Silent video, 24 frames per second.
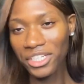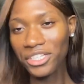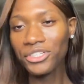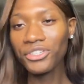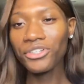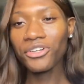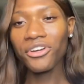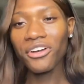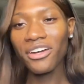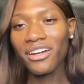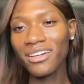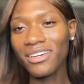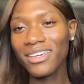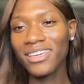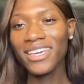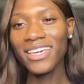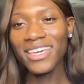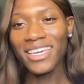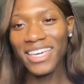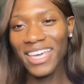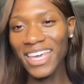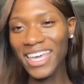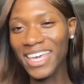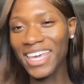girl,
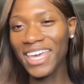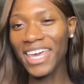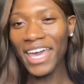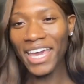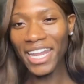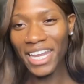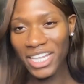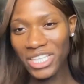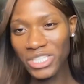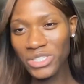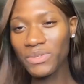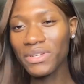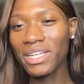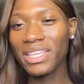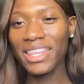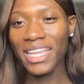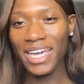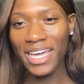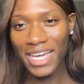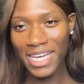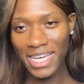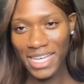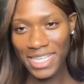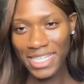get, get into the
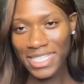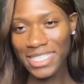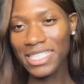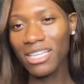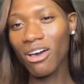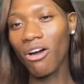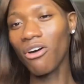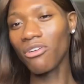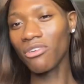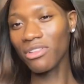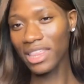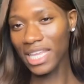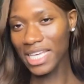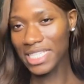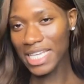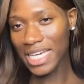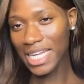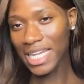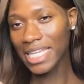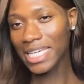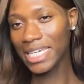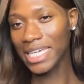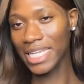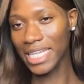things, all the things I
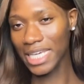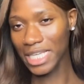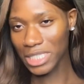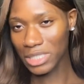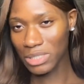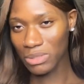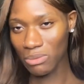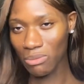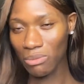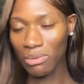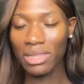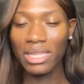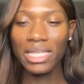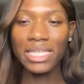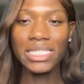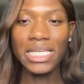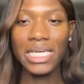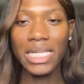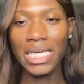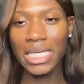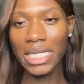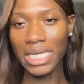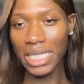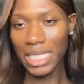need to get into, what things I
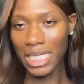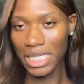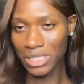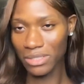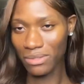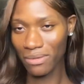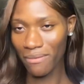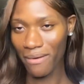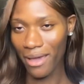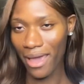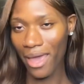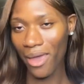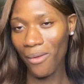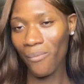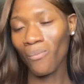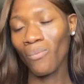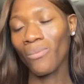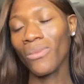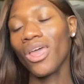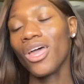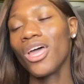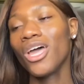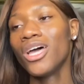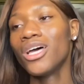need to get into, right?
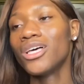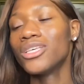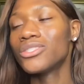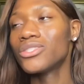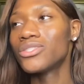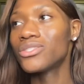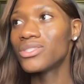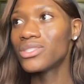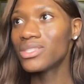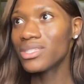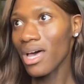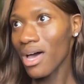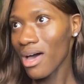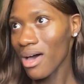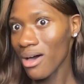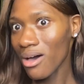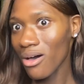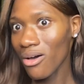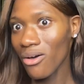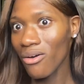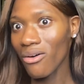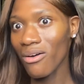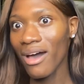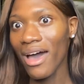
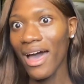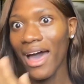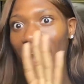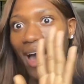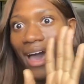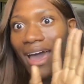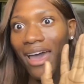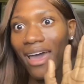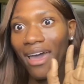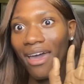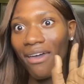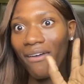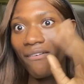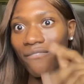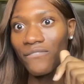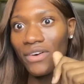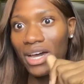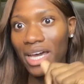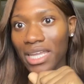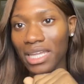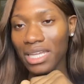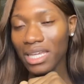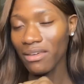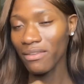So I
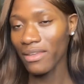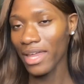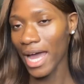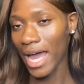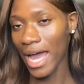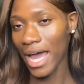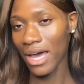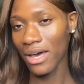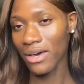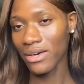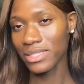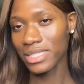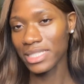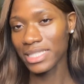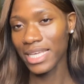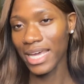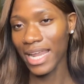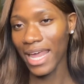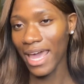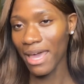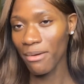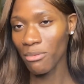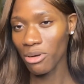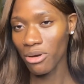finally leave the house.
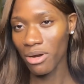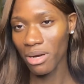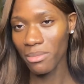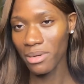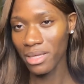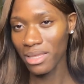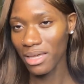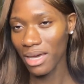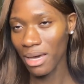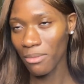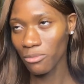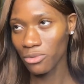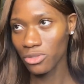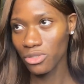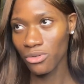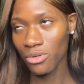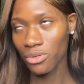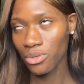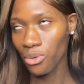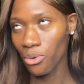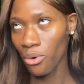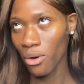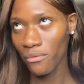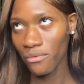Said, hey, my grandmother, I'm just
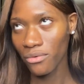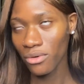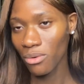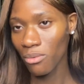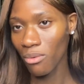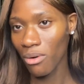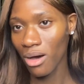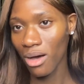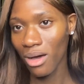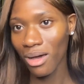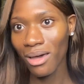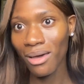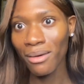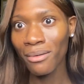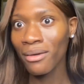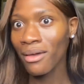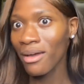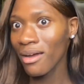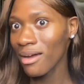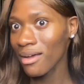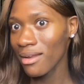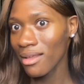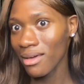going for a walk, girl.